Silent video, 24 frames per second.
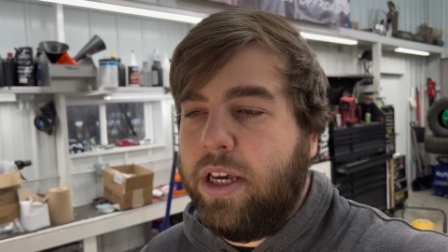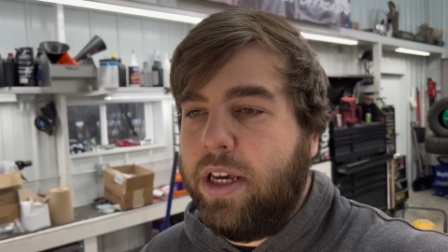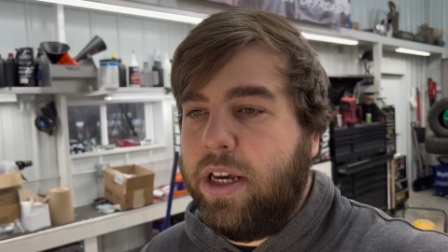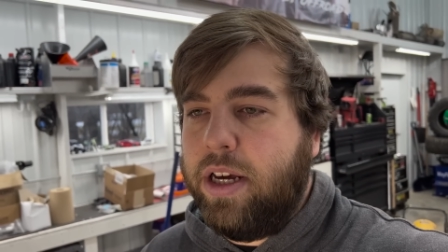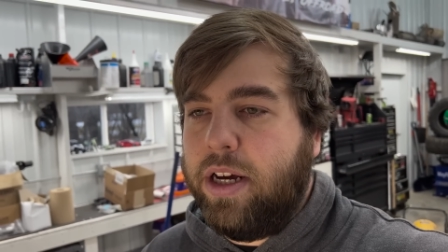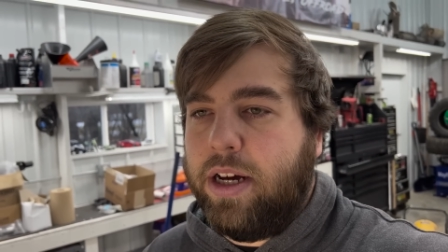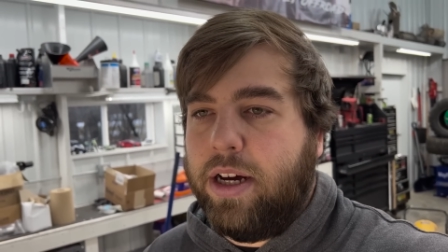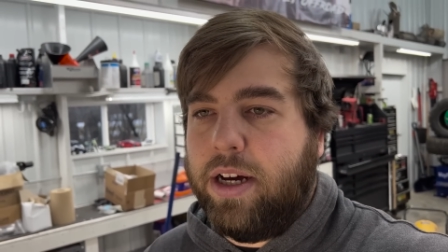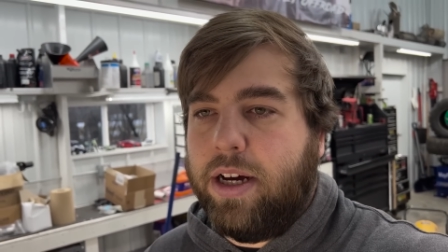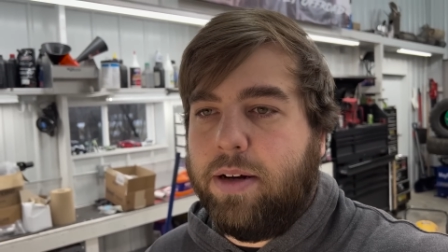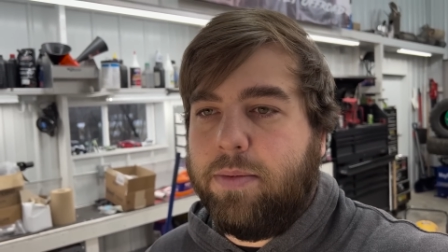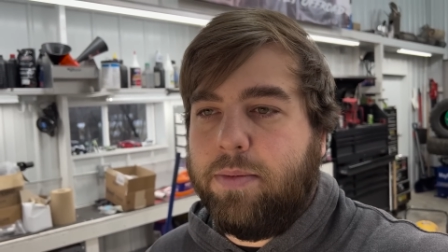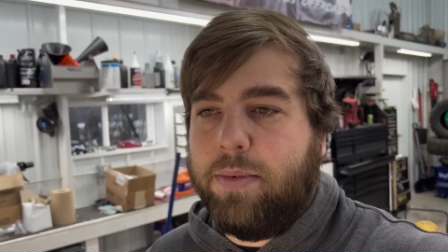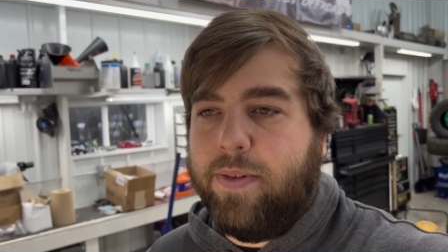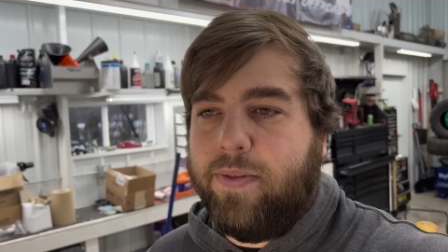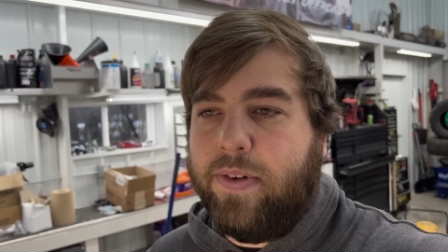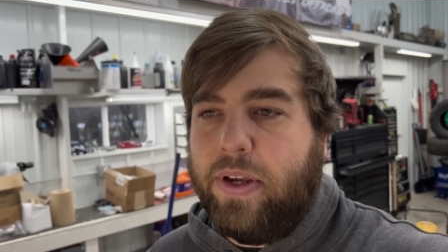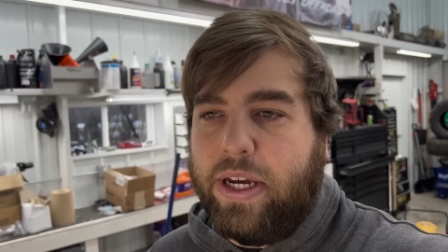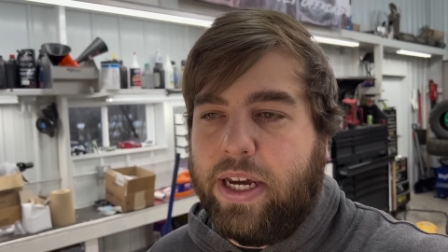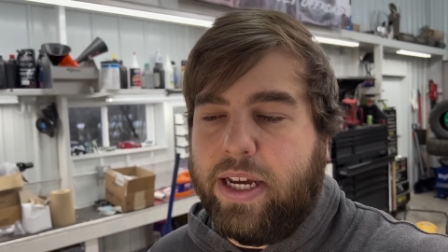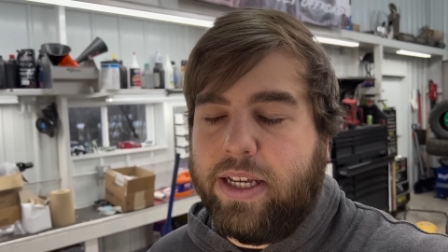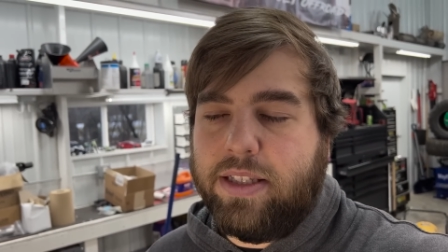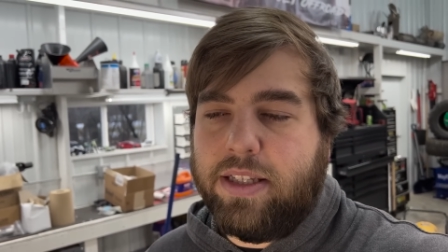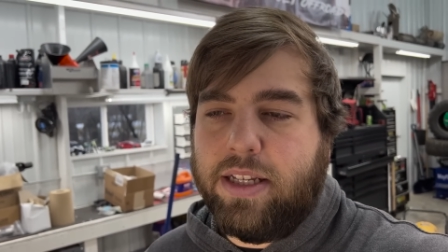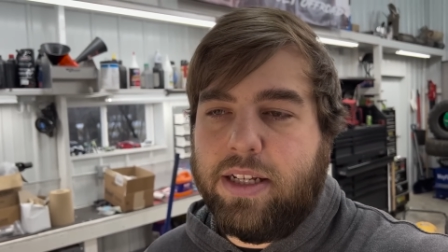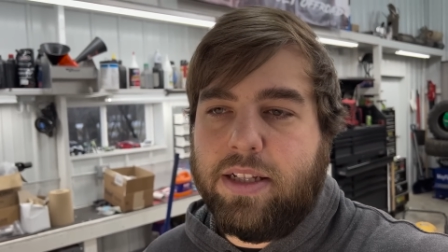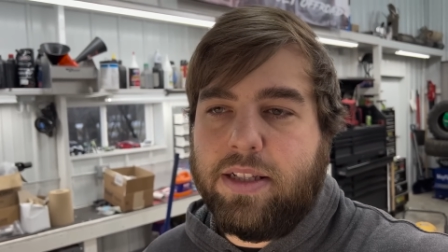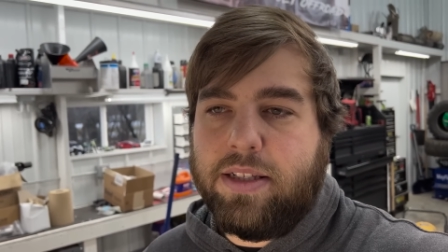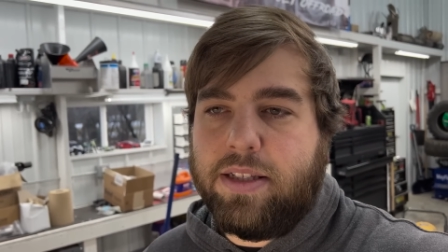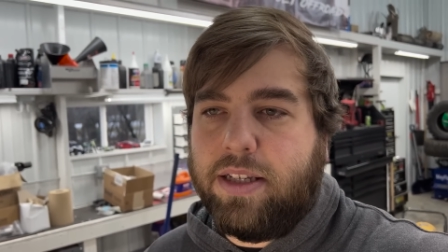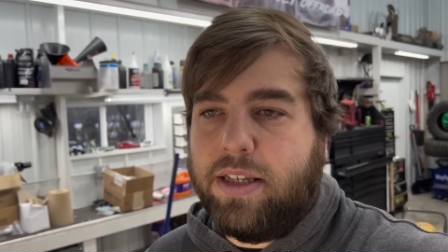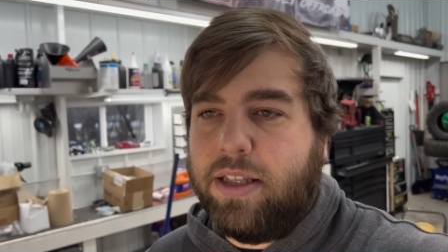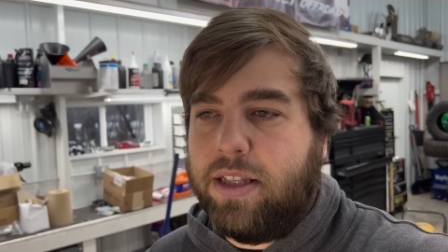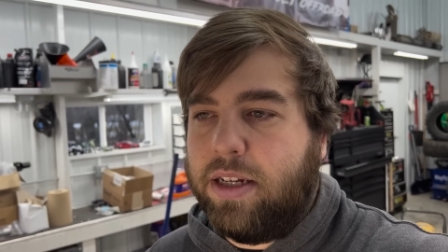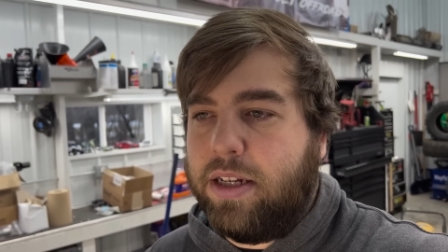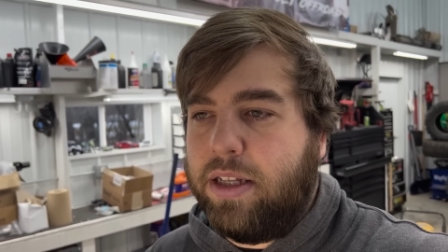um, if you guys didn't
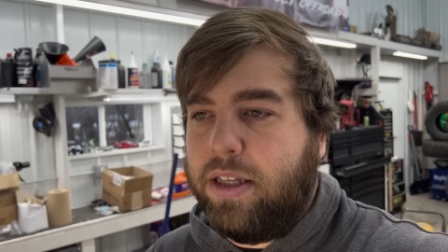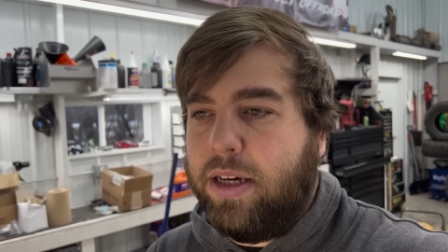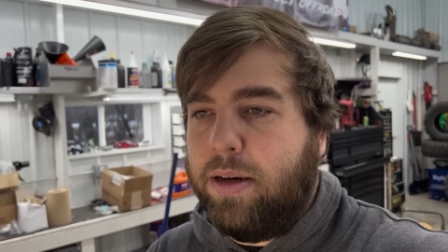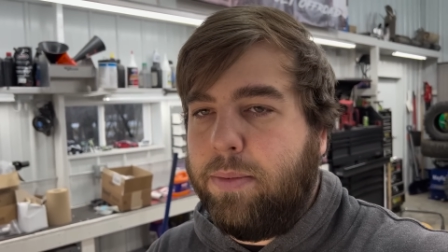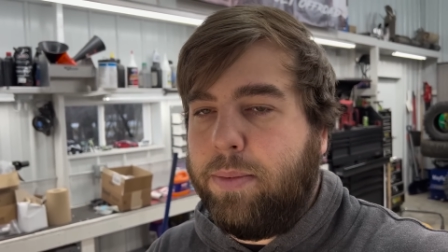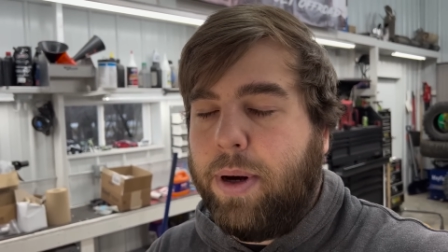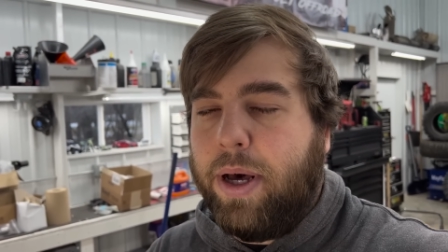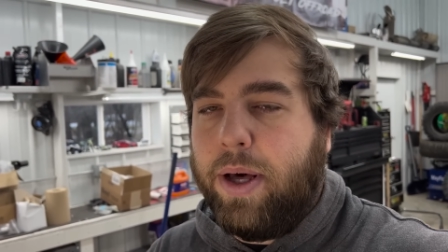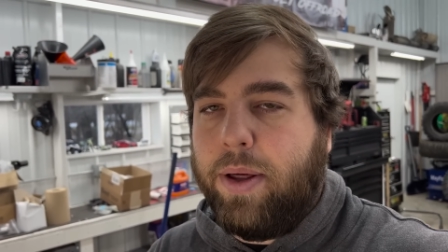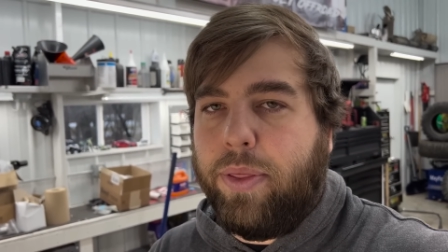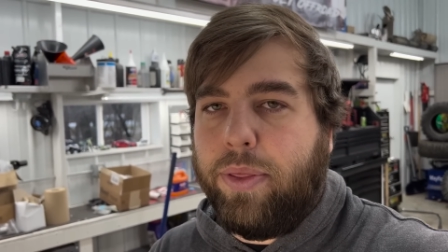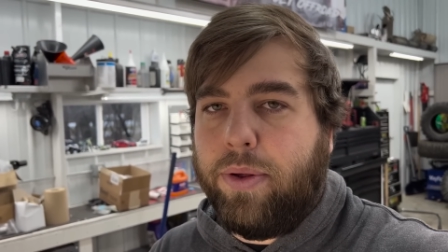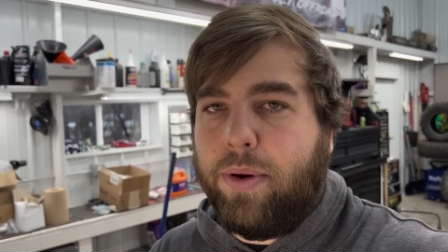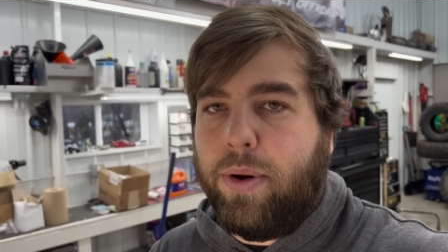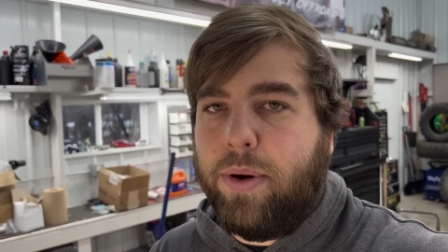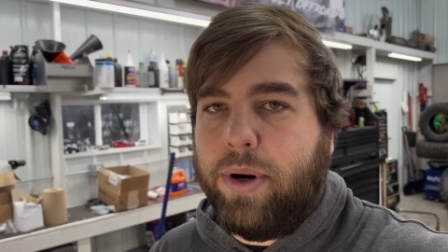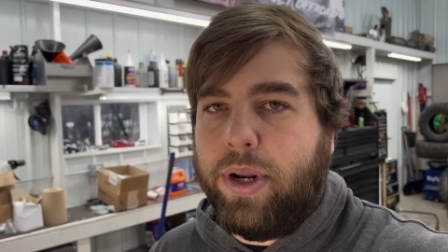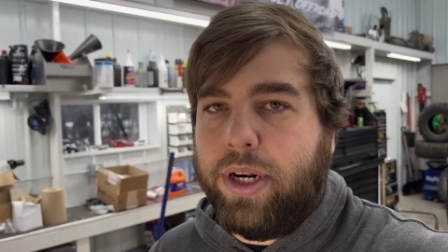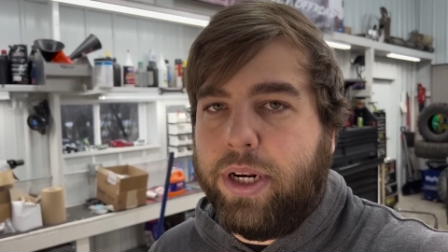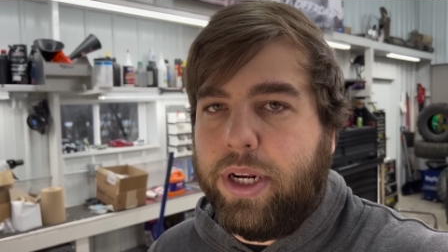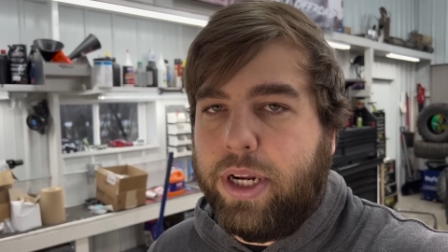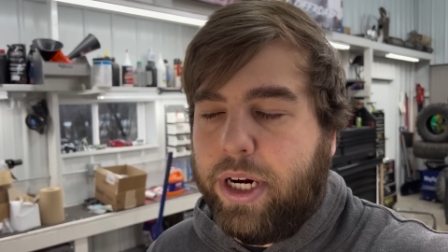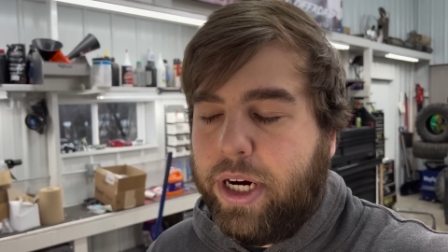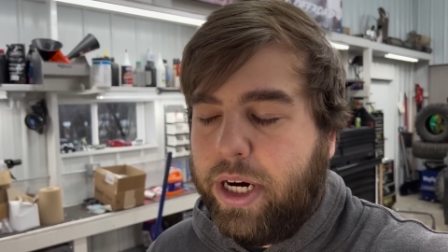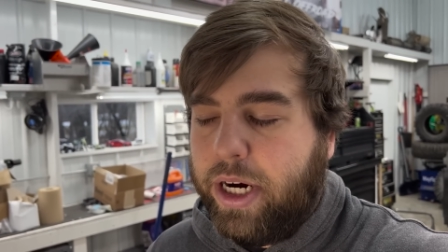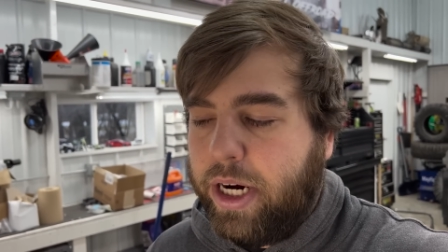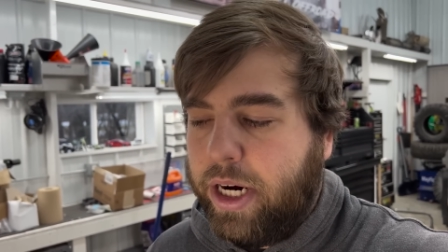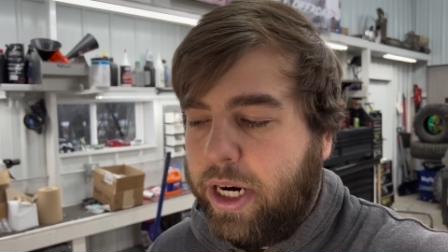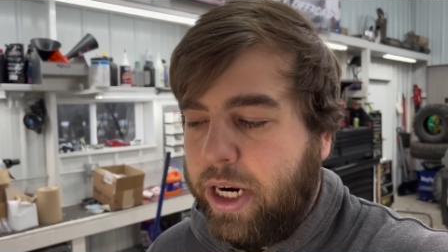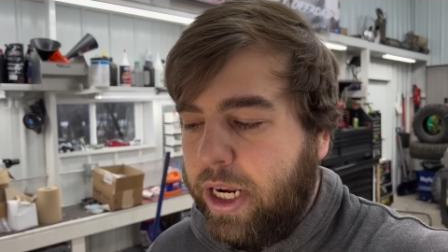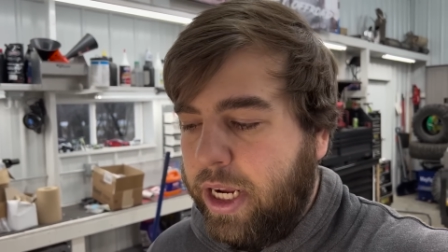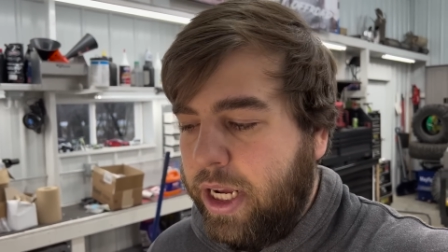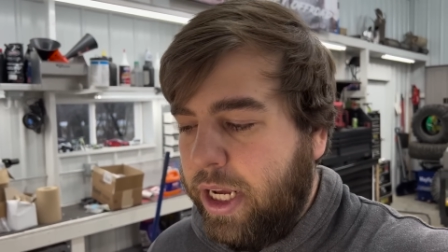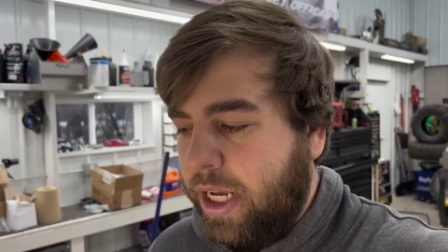see the clip, I'll throw it in here.